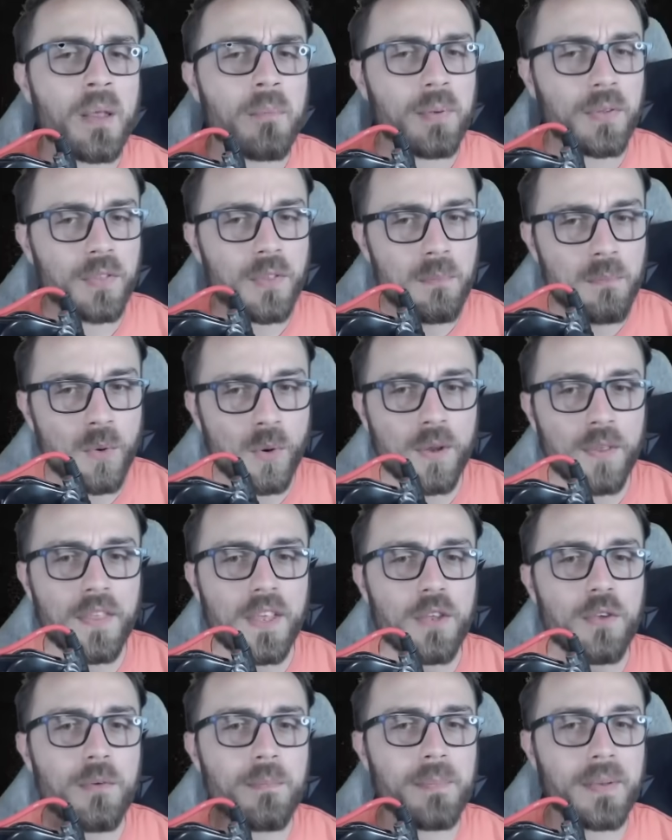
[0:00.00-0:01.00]
But the more
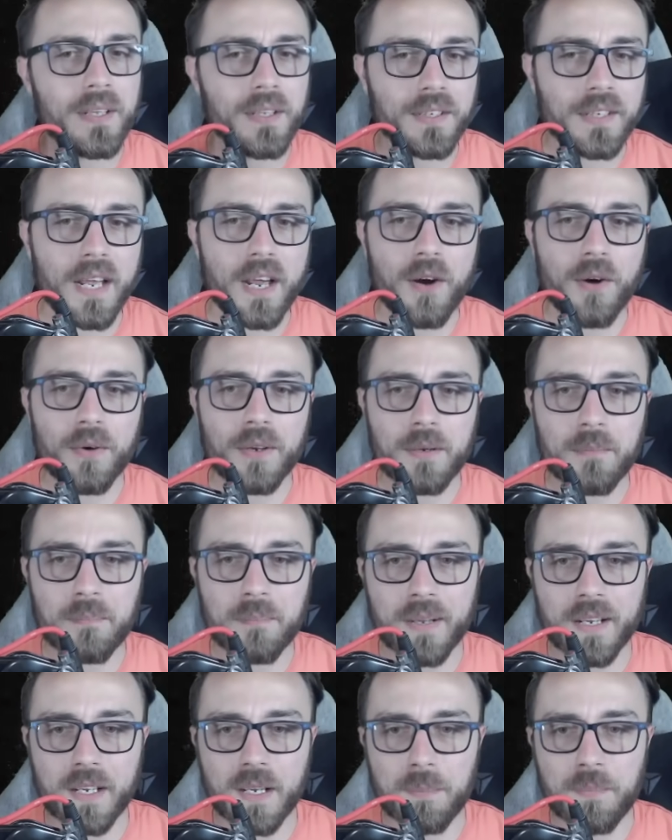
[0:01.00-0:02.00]
that you build out and
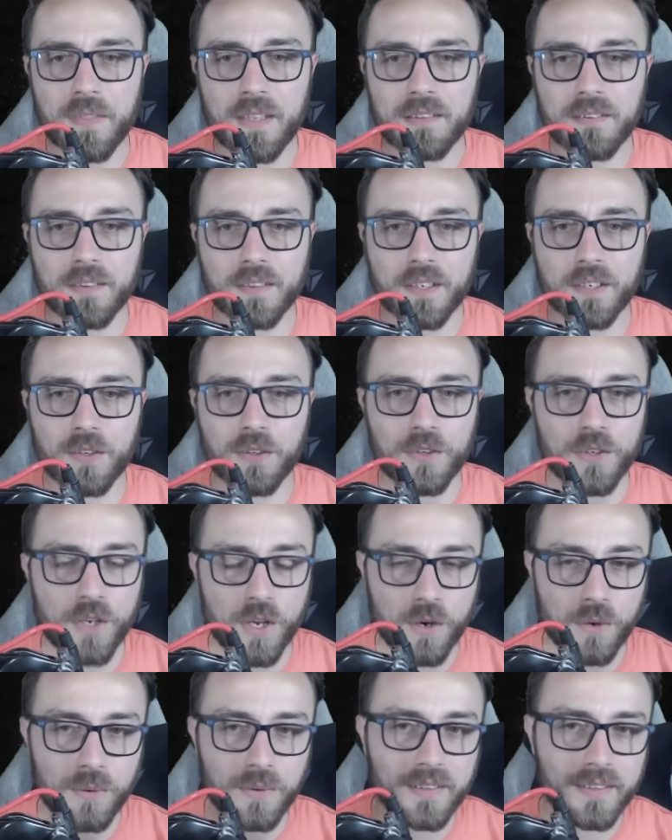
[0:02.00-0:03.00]
pick up these little
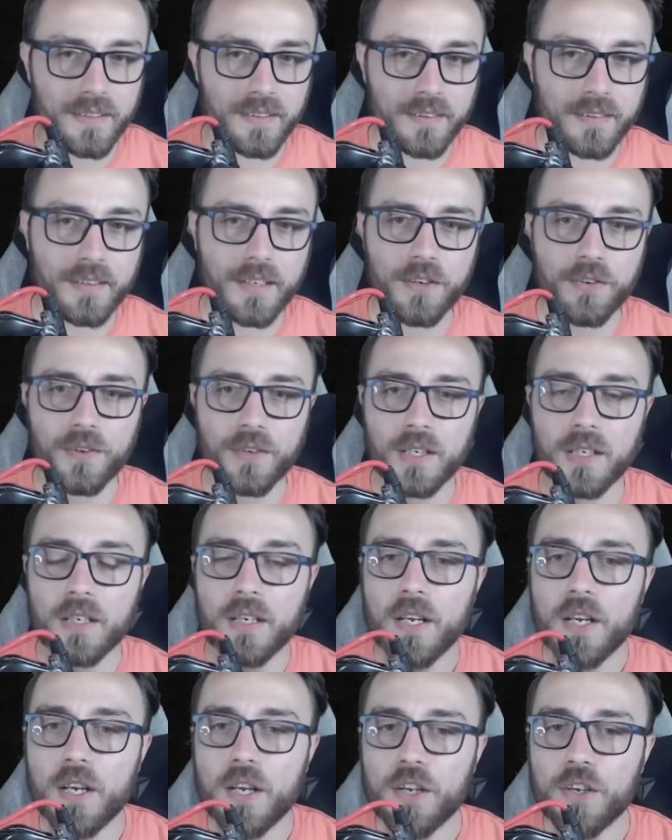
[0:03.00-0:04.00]
nodes, etc.,
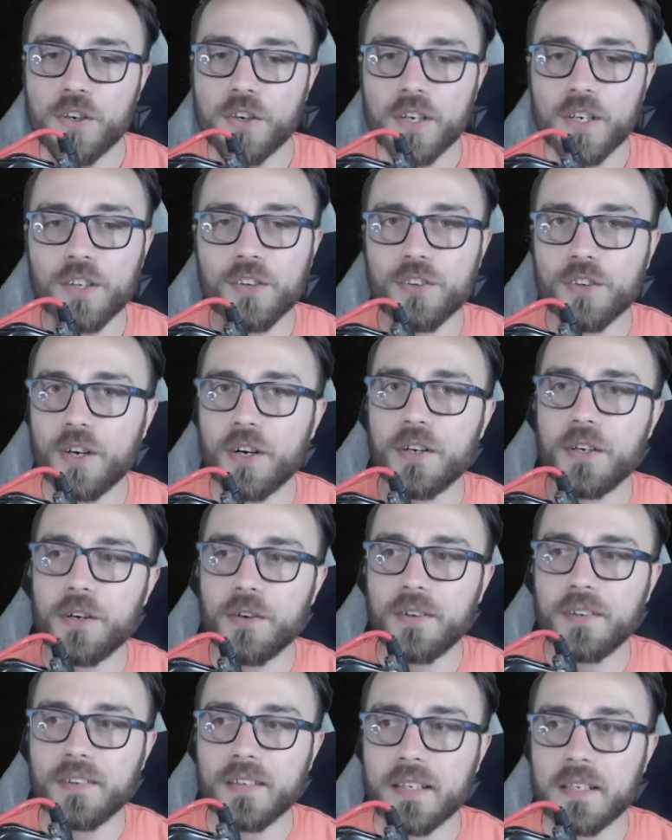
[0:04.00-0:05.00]
you're going to start
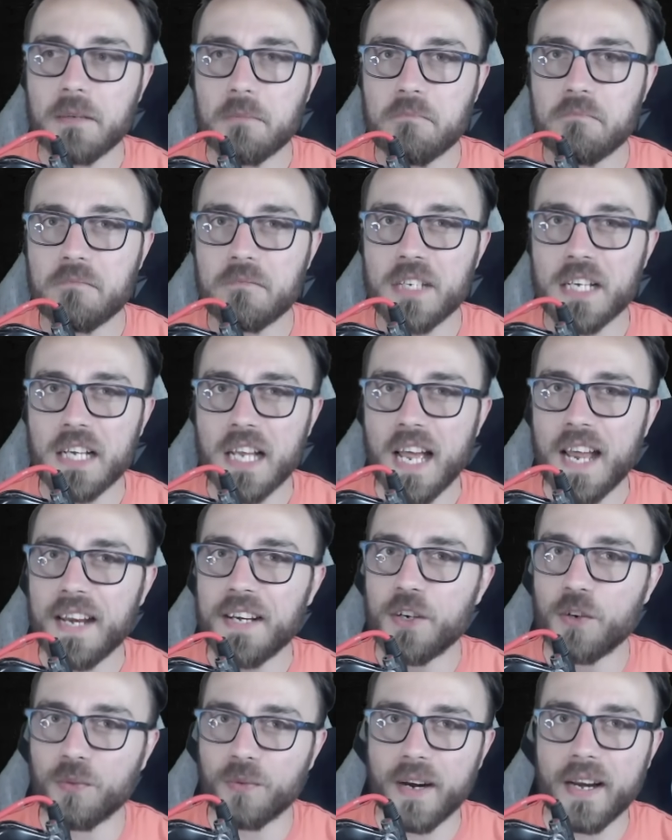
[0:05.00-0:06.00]
noticing you
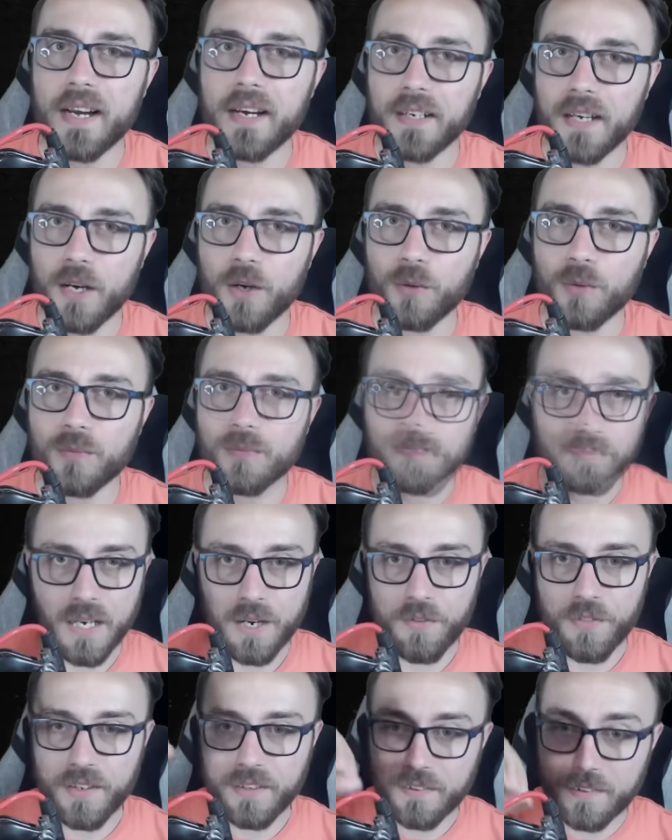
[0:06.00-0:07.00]
kind of ran out.
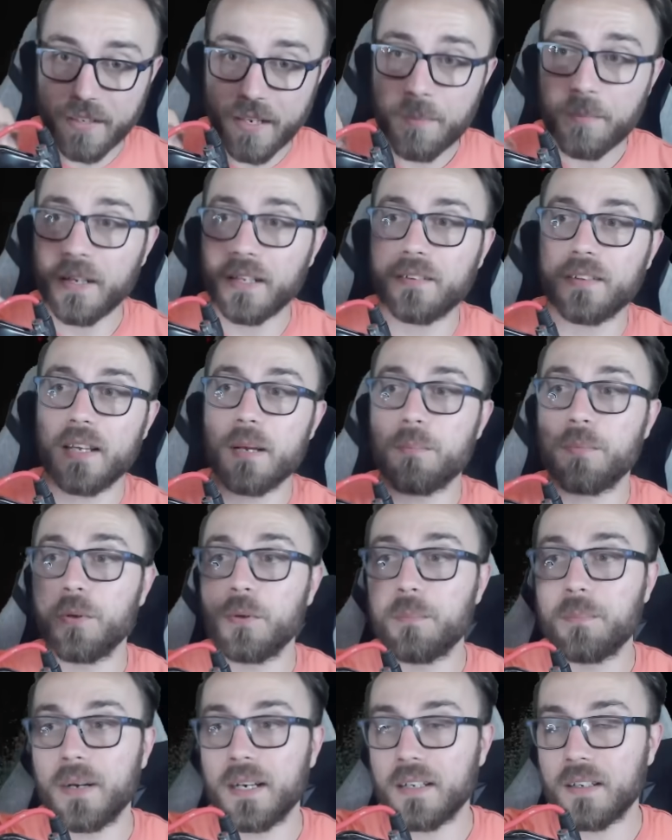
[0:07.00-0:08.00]
Now, this same
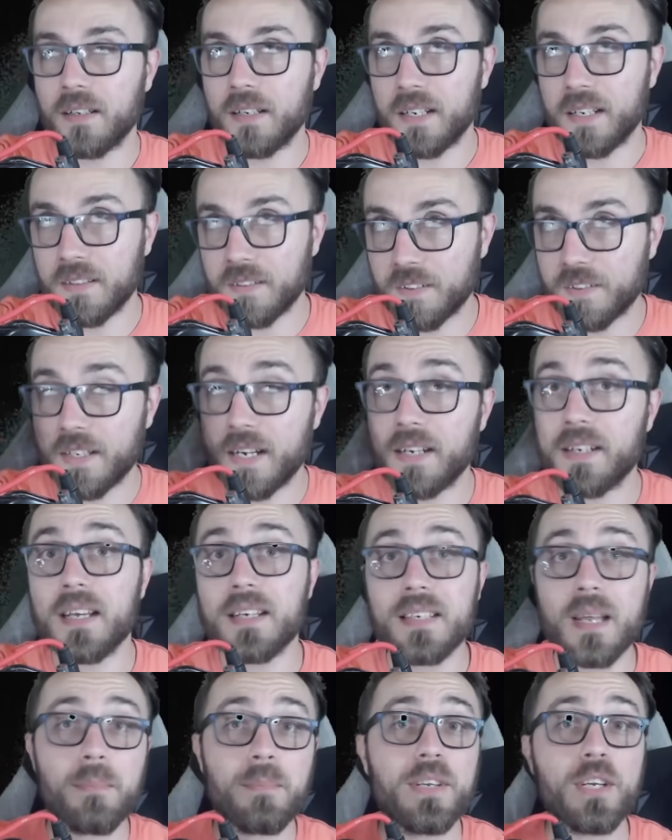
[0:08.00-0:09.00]
example, but instead
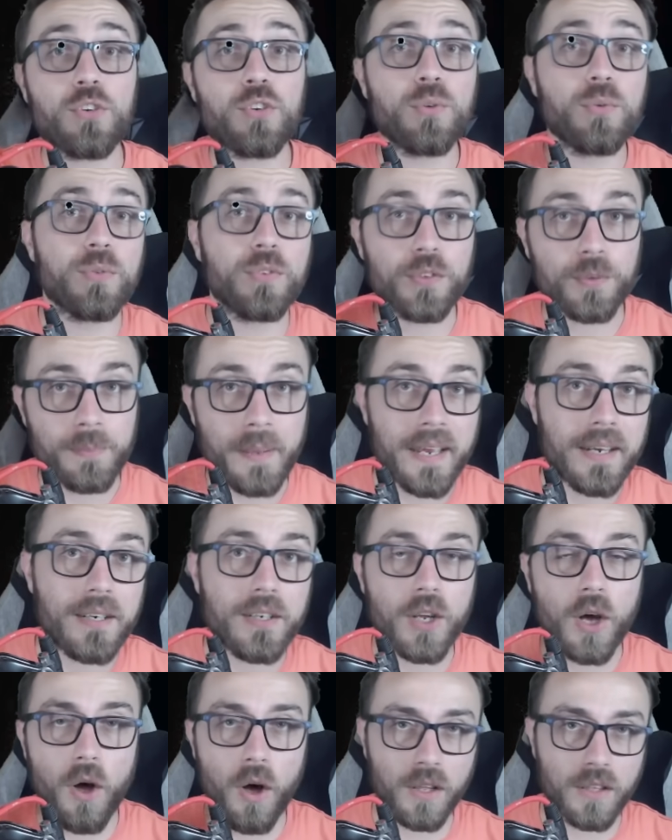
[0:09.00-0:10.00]
attempting to
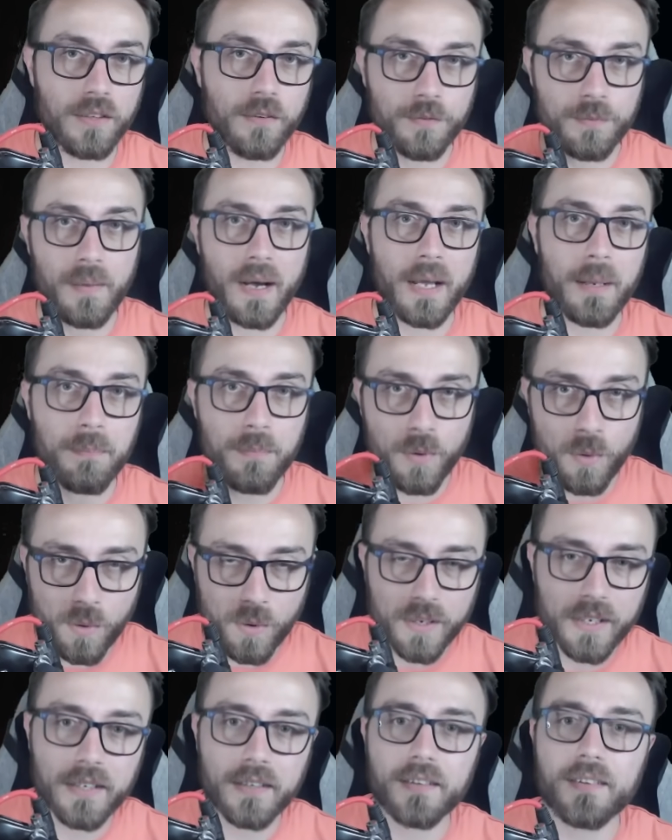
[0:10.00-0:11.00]
spend all of my
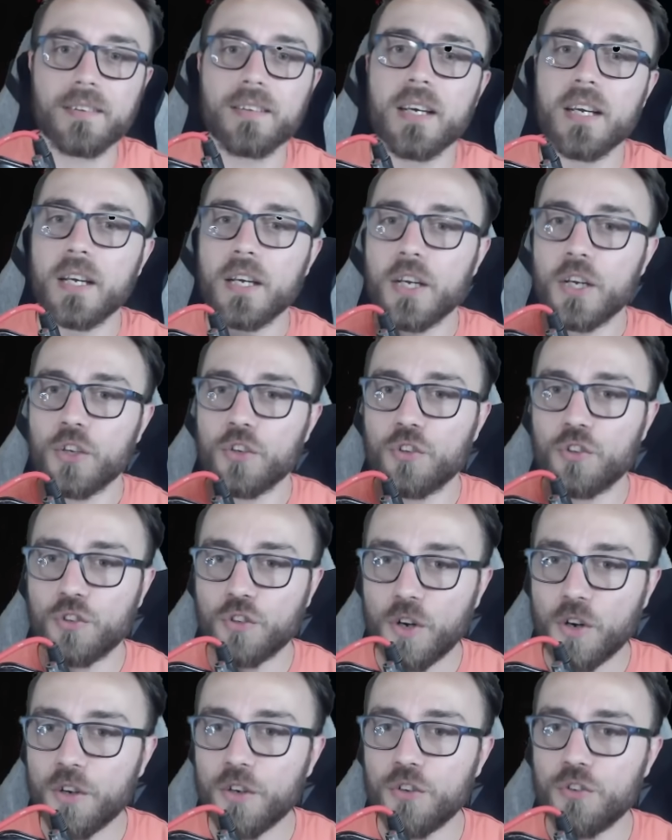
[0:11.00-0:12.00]
points,
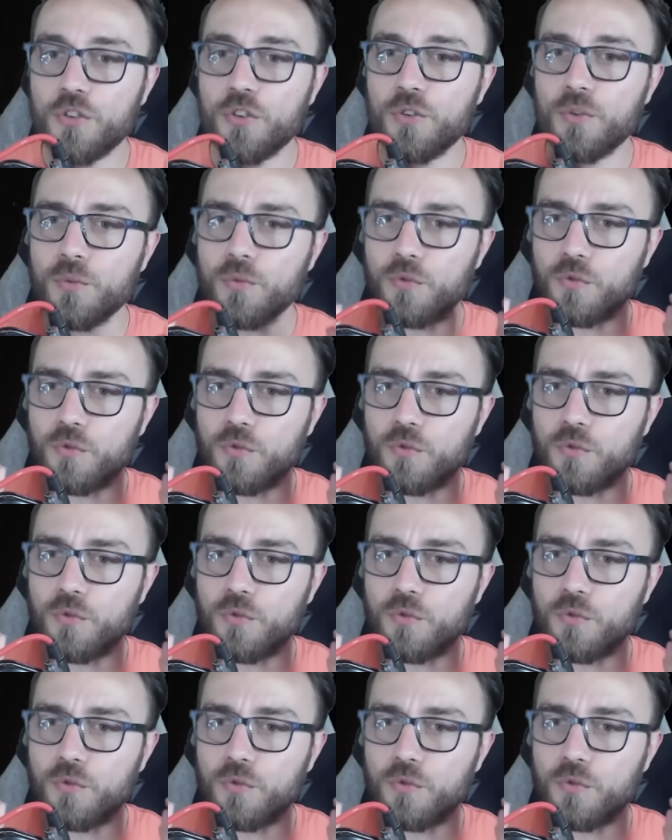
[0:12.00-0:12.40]
started to